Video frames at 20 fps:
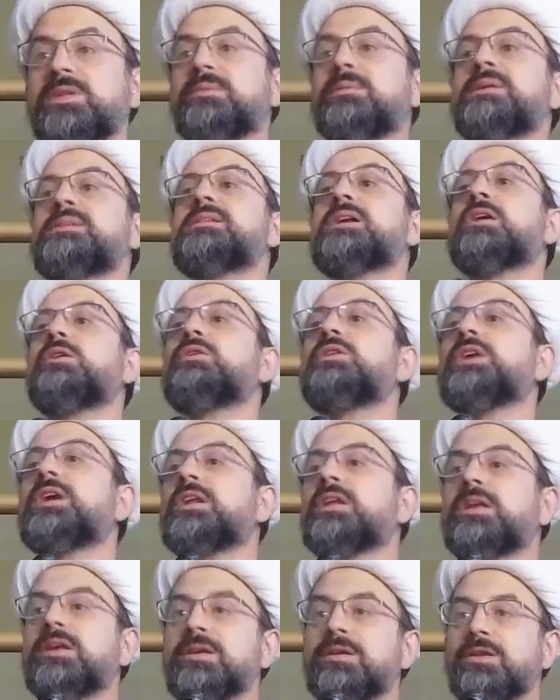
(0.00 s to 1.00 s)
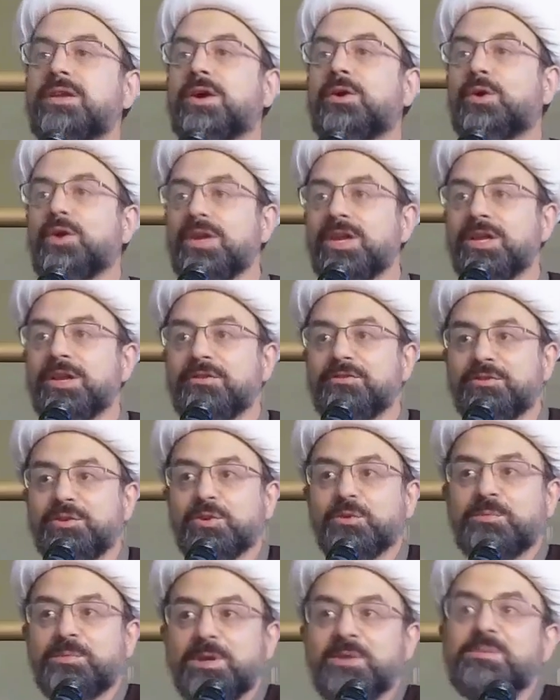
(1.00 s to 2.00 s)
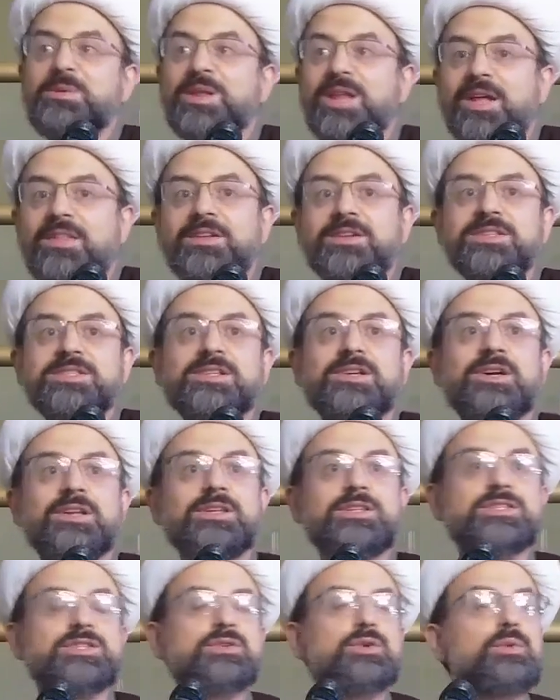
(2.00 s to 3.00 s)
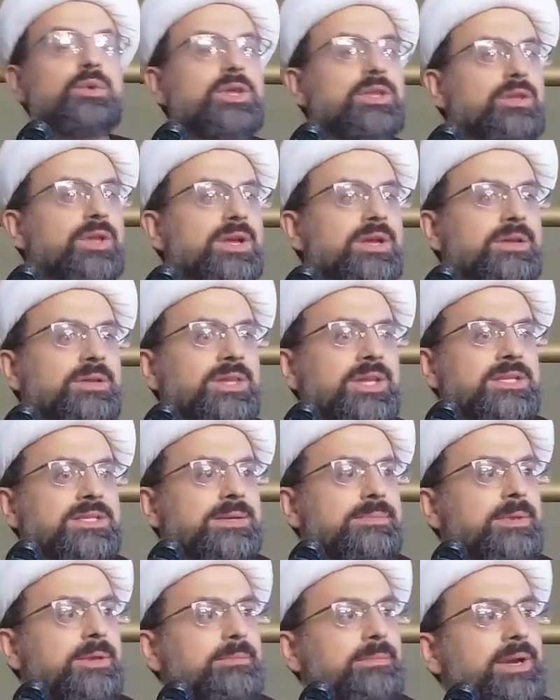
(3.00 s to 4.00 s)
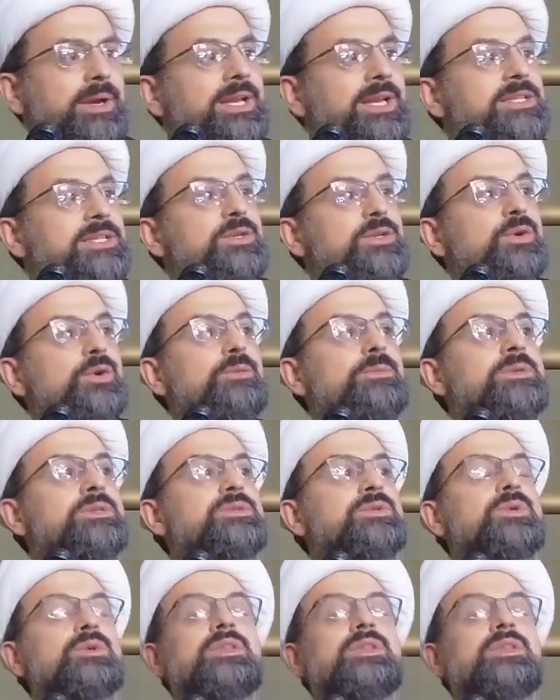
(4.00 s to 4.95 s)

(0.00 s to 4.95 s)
nis'alun yani lahole li few people, other scholars. So what does it mean by nasukh wa mansukh?